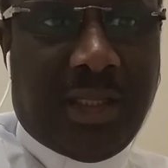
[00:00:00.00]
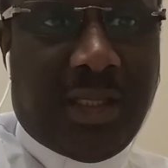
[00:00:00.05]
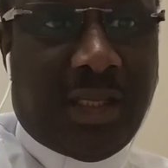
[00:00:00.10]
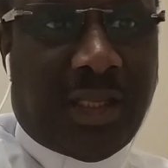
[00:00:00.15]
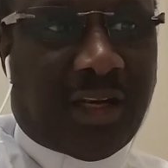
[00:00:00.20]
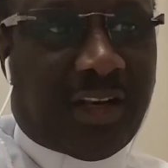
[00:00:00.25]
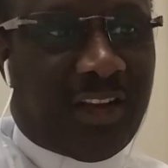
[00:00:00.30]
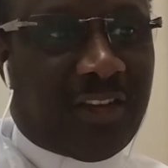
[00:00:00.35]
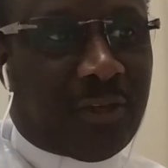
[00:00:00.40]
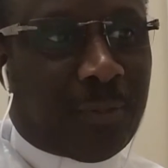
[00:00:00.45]

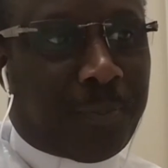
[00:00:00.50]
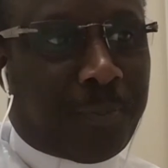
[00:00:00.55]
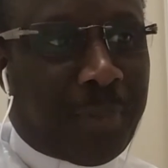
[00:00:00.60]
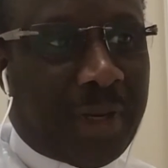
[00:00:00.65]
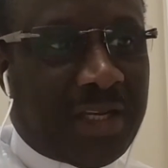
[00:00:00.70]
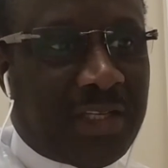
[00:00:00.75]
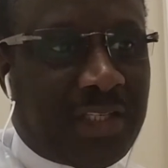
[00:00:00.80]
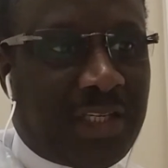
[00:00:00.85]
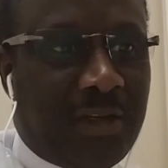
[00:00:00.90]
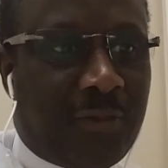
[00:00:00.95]

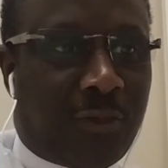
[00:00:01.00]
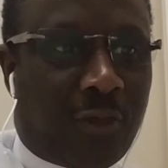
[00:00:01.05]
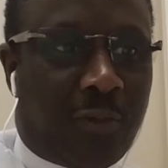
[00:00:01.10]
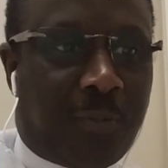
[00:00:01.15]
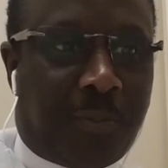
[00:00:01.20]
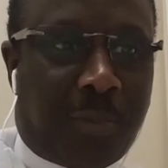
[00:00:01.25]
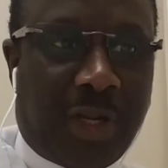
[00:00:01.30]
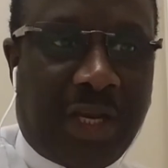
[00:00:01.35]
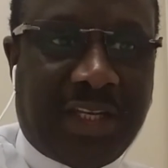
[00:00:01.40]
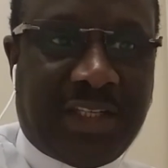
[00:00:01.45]
irrespective
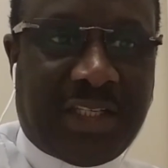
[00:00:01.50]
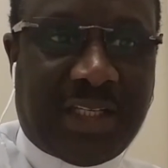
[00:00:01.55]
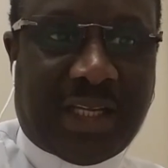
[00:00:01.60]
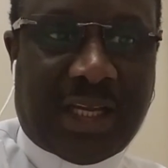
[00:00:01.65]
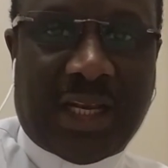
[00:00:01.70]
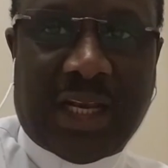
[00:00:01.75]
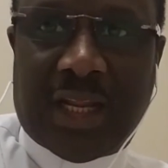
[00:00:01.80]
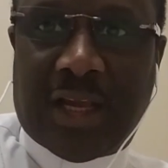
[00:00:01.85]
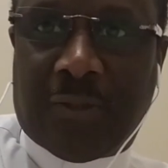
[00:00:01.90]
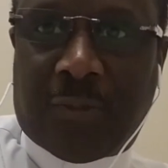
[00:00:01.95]
of
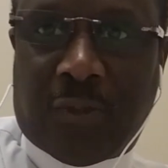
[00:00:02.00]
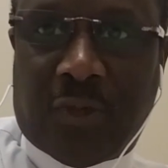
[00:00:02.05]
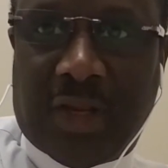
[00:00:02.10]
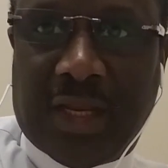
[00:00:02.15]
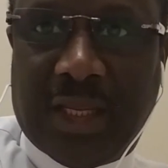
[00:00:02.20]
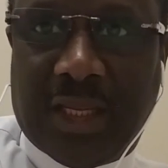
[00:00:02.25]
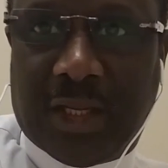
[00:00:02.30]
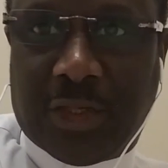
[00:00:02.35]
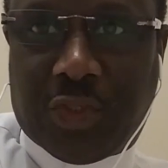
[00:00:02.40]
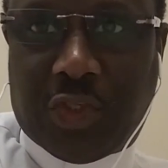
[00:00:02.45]
political
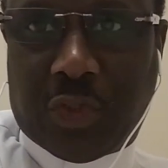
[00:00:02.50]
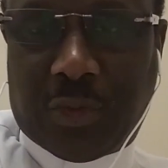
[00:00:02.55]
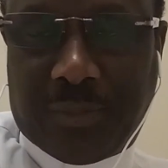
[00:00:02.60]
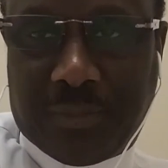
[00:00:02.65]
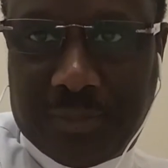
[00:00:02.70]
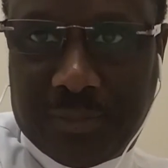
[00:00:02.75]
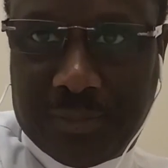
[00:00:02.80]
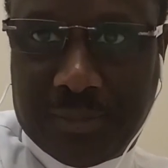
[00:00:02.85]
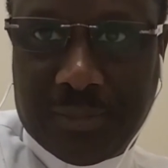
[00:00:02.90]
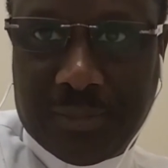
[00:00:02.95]
affiliation.